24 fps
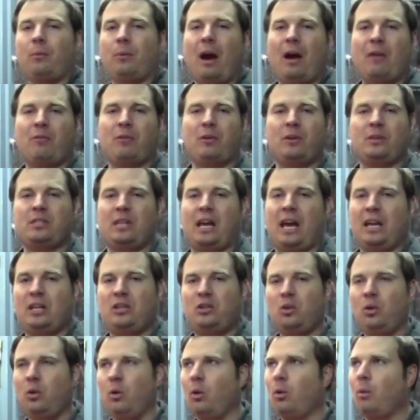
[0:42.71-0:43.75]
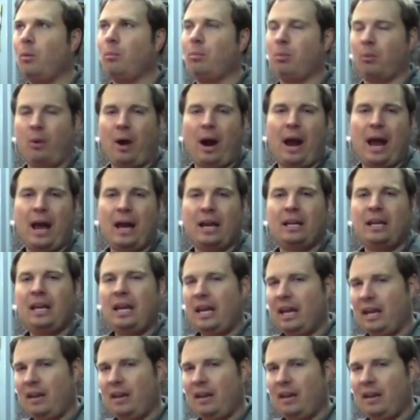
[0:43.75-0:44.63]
reference a tool brand